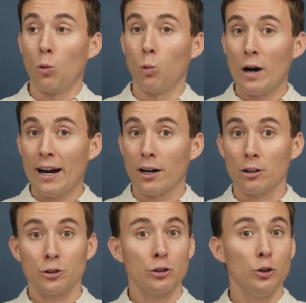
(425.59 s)

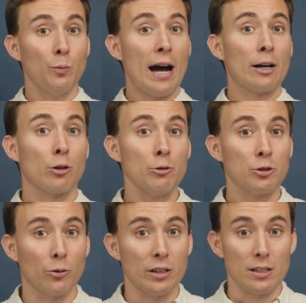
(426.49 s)
Where do you buy
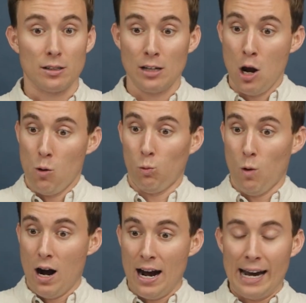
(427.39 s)
groceries?
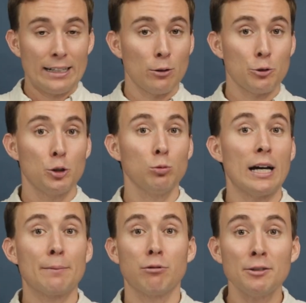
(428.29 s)
Why don't you
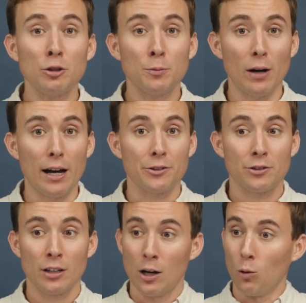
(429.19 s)
like Brussels
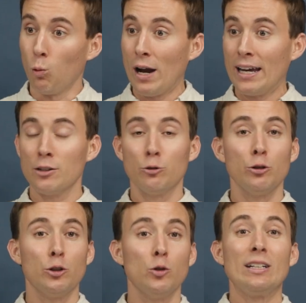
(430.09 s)
sprouts? When do
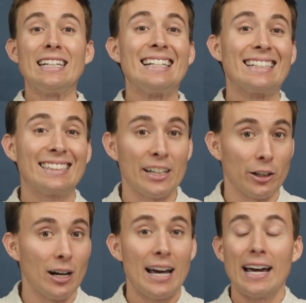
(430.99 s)
you eat
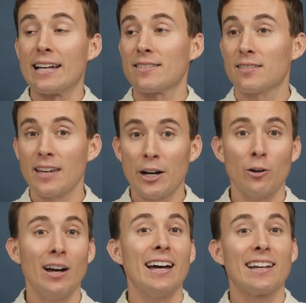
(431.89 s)
dinner?
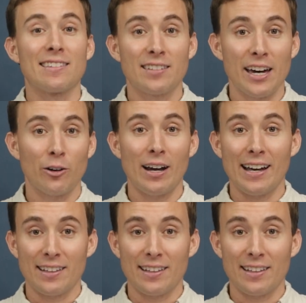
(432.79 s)
Etc., etc.,